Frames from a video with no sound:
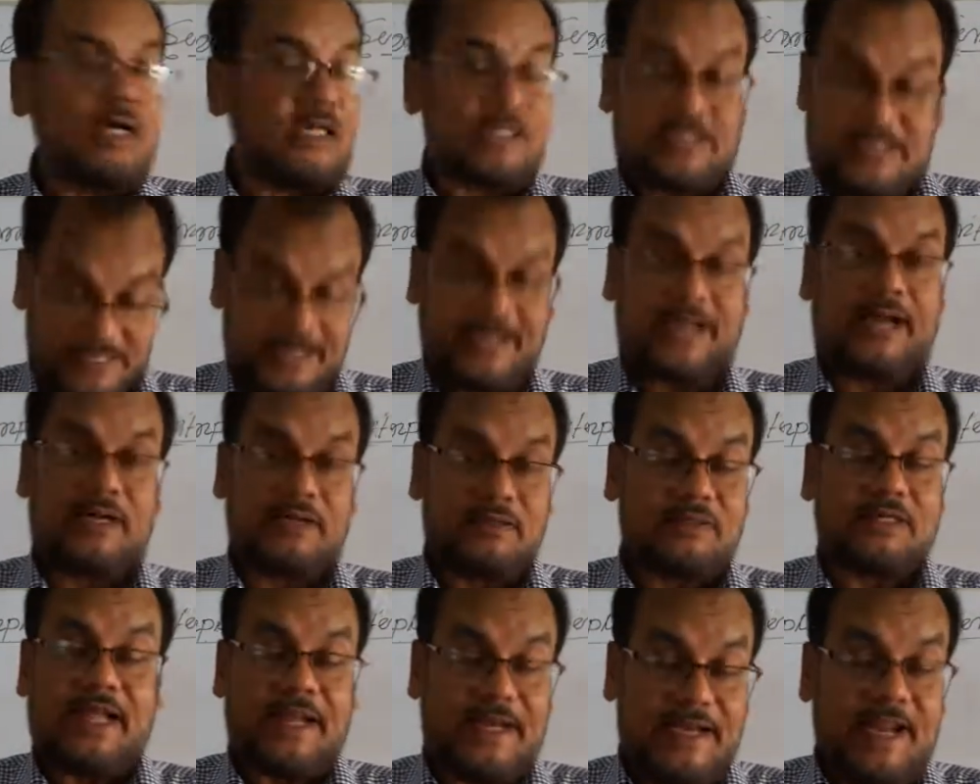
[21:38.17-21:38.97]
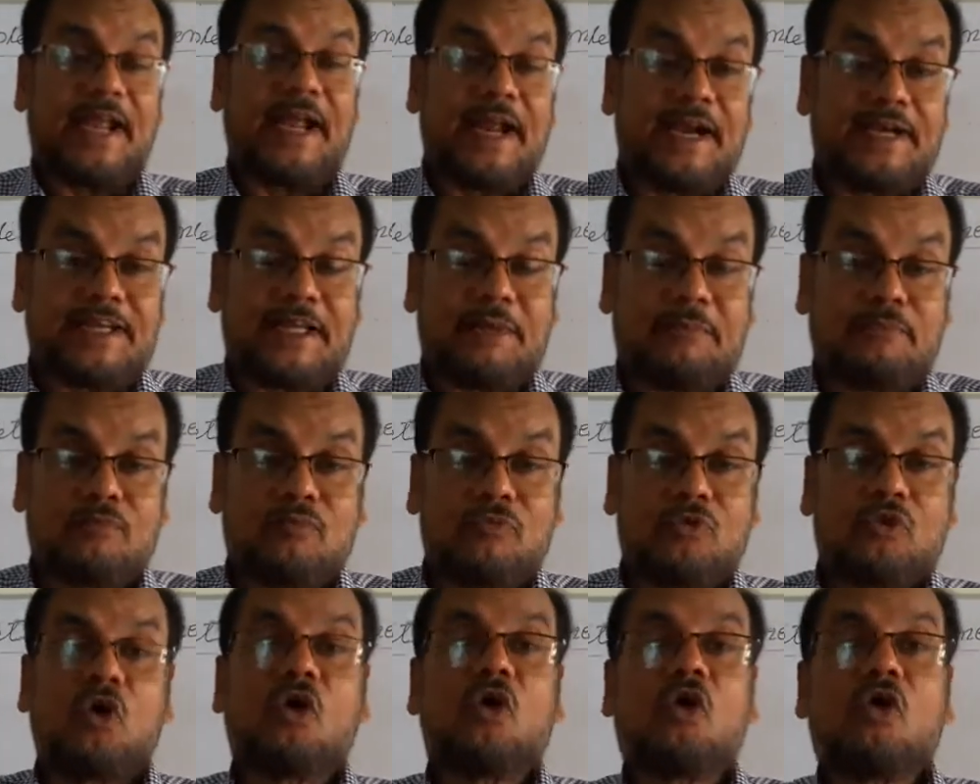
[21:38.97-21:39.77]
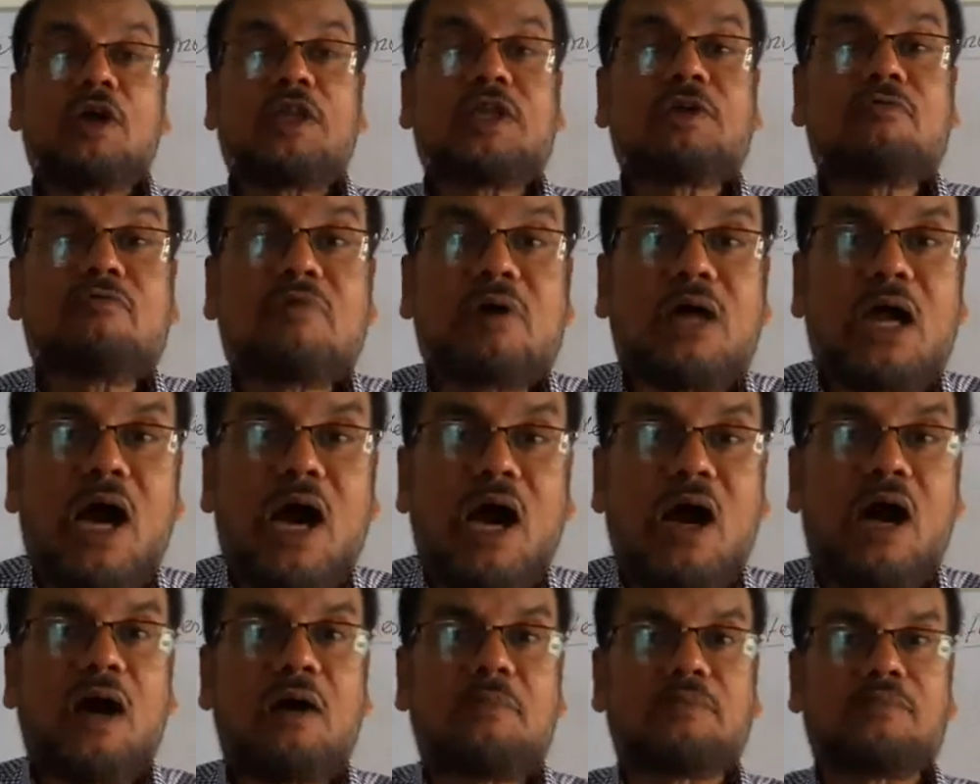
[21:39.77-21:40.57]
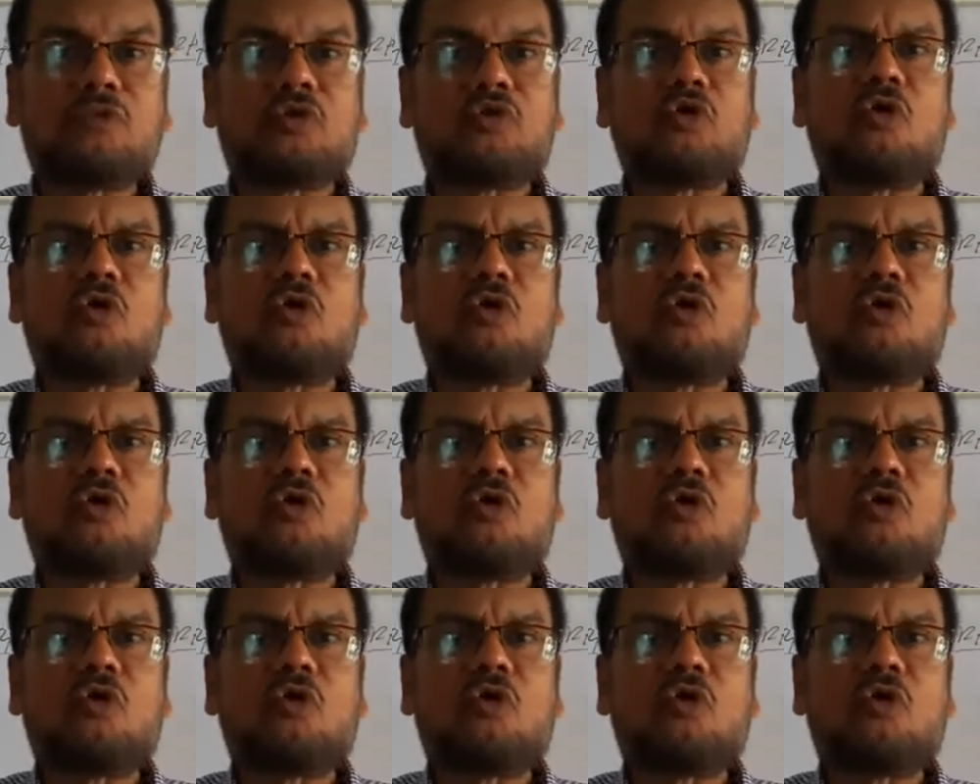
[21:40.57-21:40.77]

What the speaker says: Second, negative, though you come,